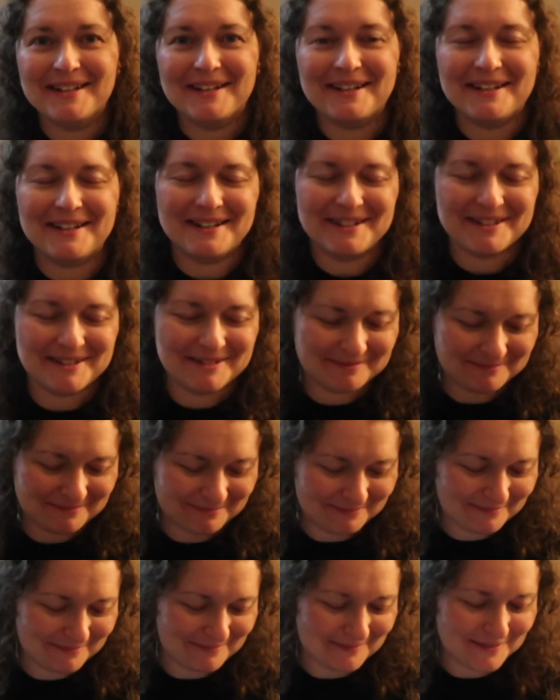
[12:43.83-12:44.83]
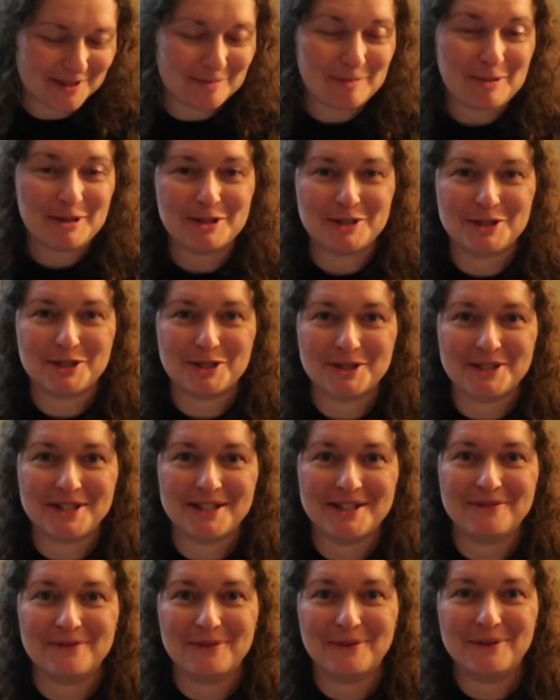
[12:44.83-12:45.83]
uh, spirit
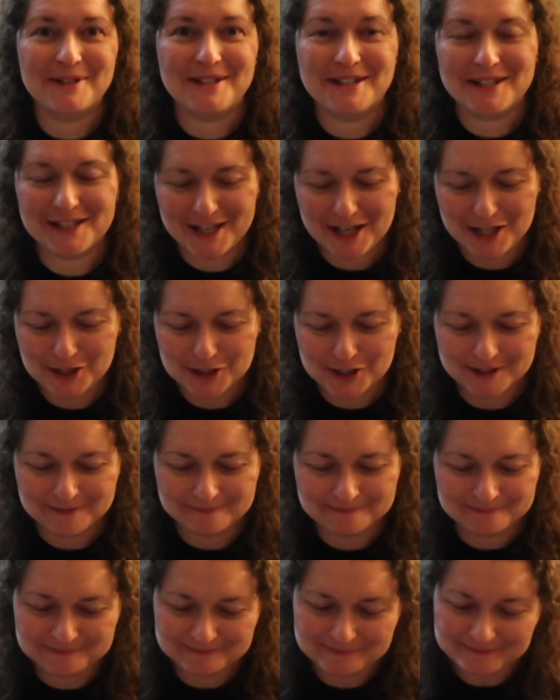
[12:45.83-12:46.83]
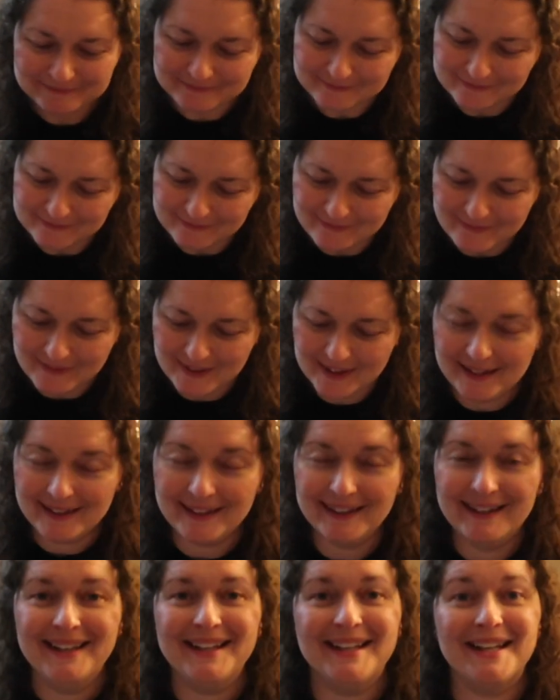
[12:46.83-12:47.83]
jersey for the occasion.
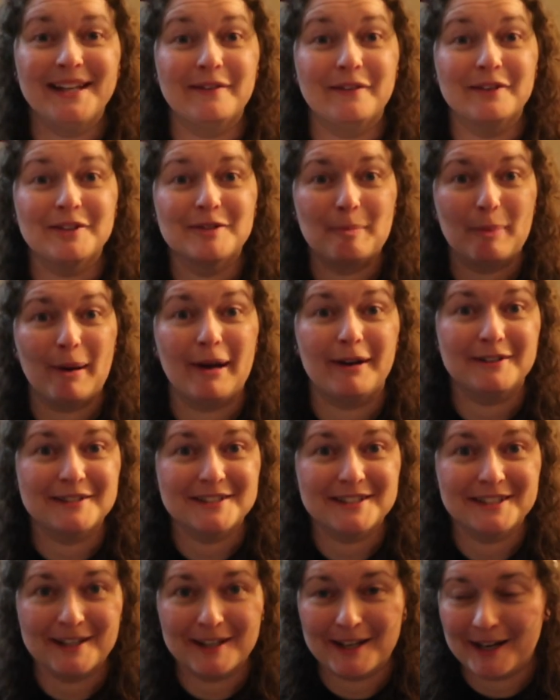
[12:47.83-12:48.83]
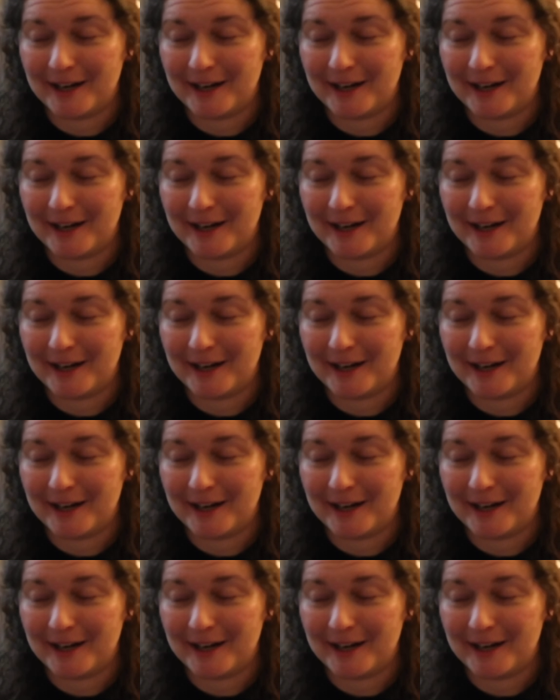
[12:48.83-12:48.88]
It was Pirates of the